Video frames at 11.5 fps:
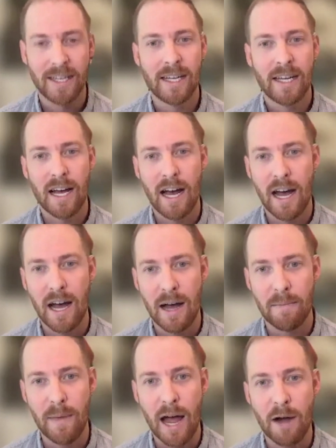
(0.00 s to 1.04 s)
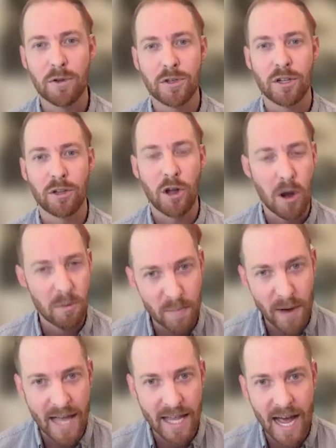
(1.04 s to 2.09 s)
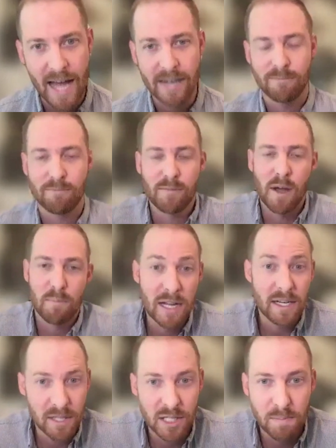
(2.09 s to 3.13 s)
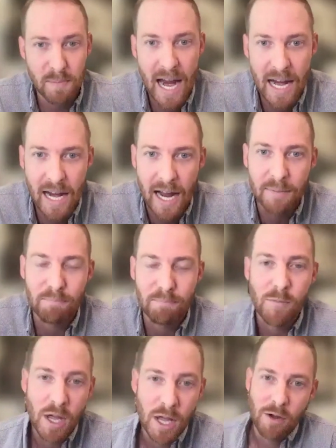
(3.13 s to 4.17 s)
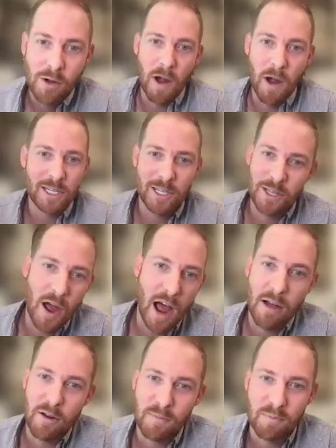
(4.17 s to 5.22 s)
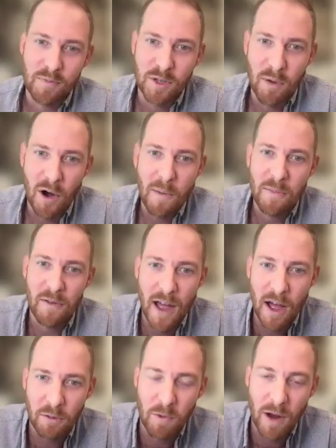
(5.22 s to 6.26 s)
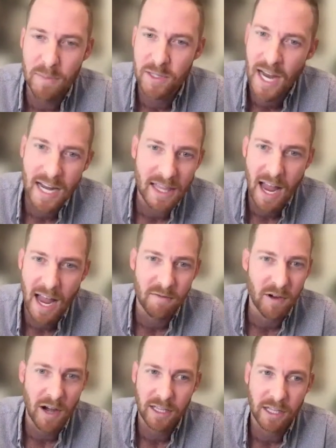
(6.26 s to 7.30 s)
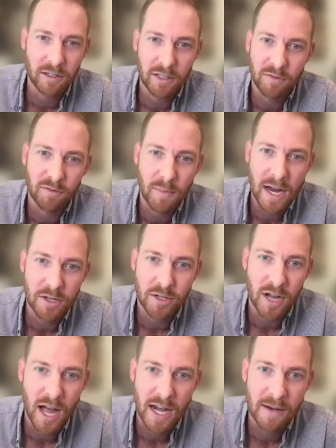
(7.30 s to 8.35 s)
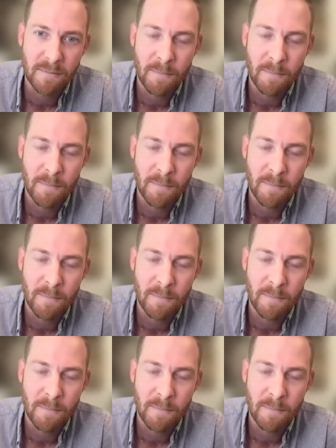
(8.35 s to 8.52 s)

I was alarmed by that, a bit dismayed. I went to the Ohio Department of Health website. They had very little information on it,